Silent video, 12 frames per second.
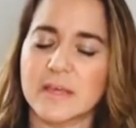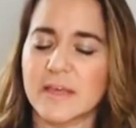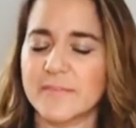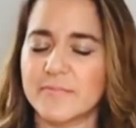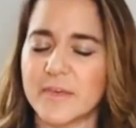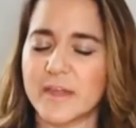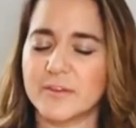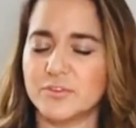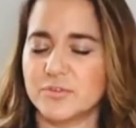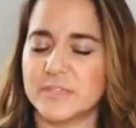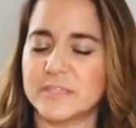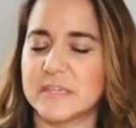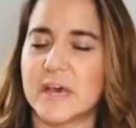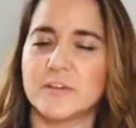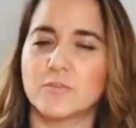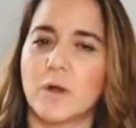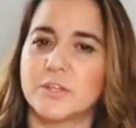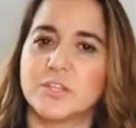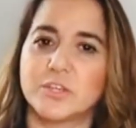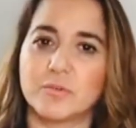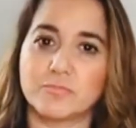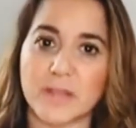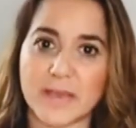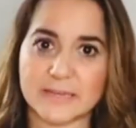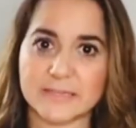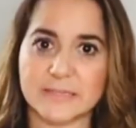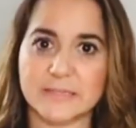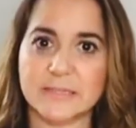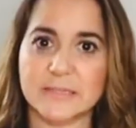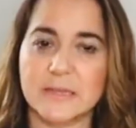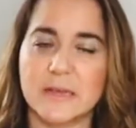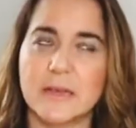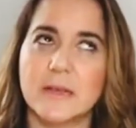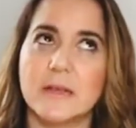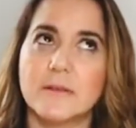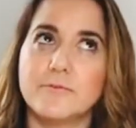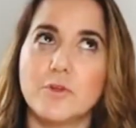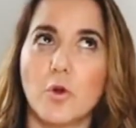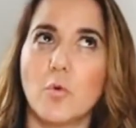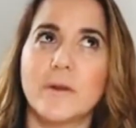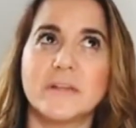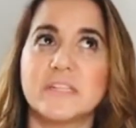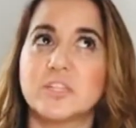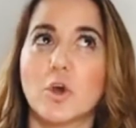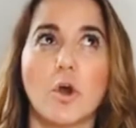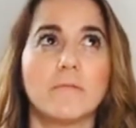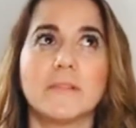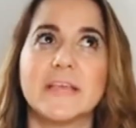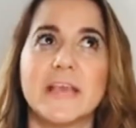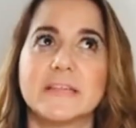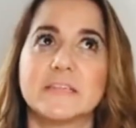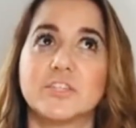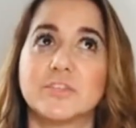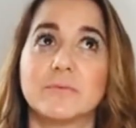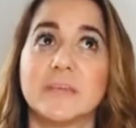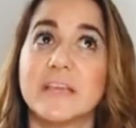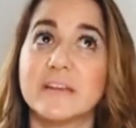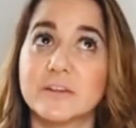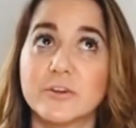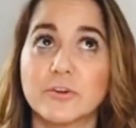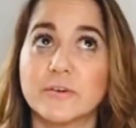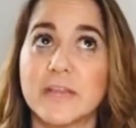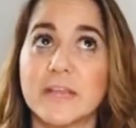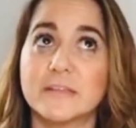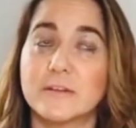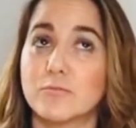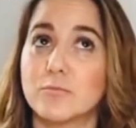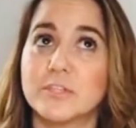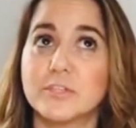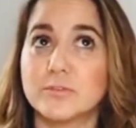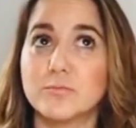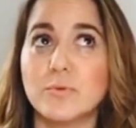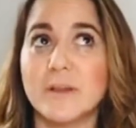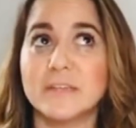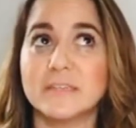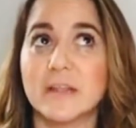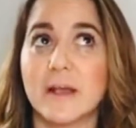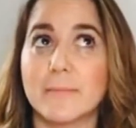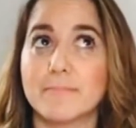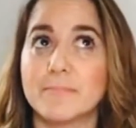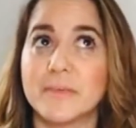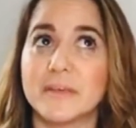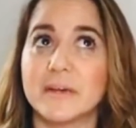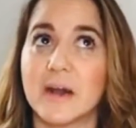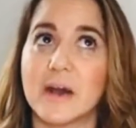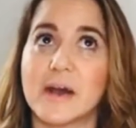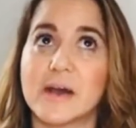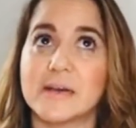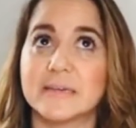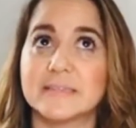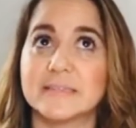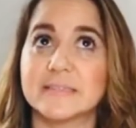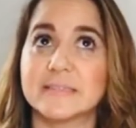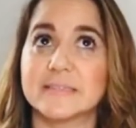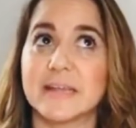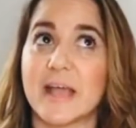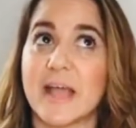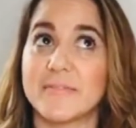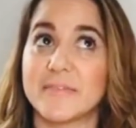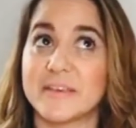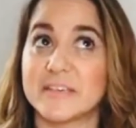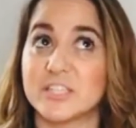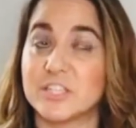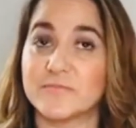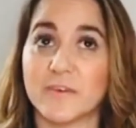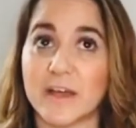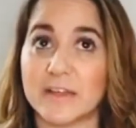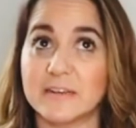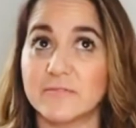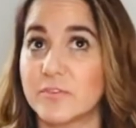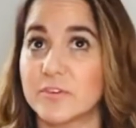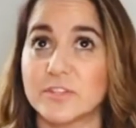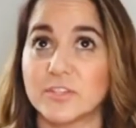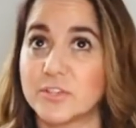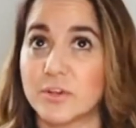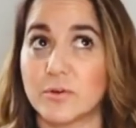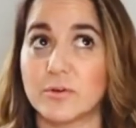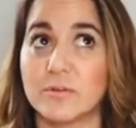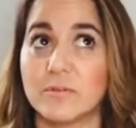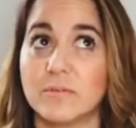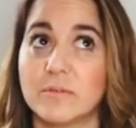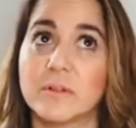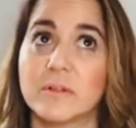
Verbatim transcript: and then you decide what to go next no one is obligated to incarnate. We do it because I think it's fun for the soul,